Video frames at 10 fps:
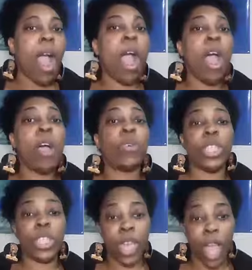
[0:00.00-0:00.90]
oh,
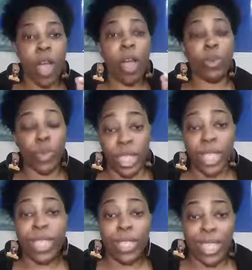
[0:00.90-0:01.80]
she, oh,
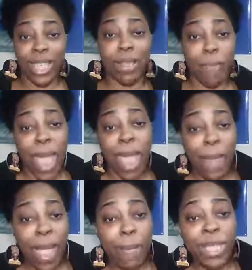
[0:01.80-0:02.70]
she, she's a bad
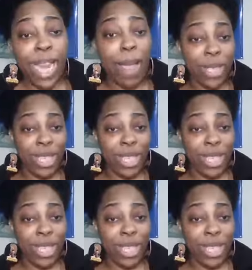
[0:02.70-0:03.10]
mama jamma.